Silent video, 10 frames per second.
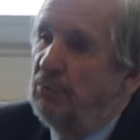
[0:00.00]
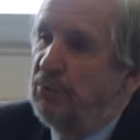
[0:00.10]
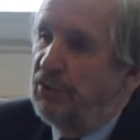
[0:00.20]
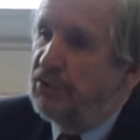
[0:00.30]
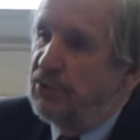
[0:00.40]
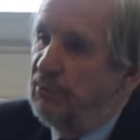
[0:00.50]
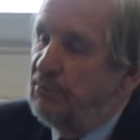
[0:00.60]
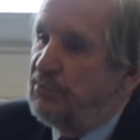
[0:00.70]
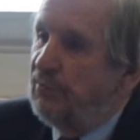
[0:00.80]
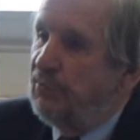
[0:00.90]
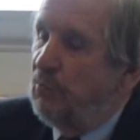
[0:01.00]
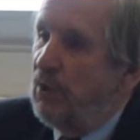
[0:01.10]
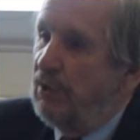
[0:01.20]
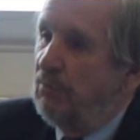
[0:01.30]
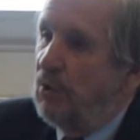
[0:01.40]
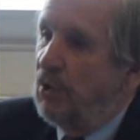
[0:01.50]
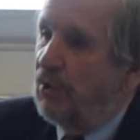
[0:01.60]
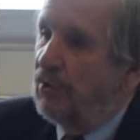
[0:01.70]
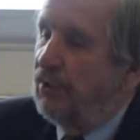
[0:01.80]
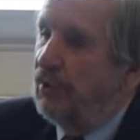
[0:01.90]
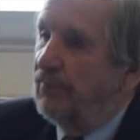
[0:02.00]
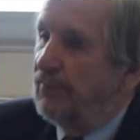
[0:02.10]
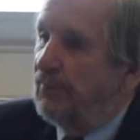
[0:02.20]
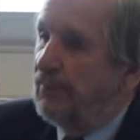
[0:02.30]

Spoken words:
But in terms of the way marketing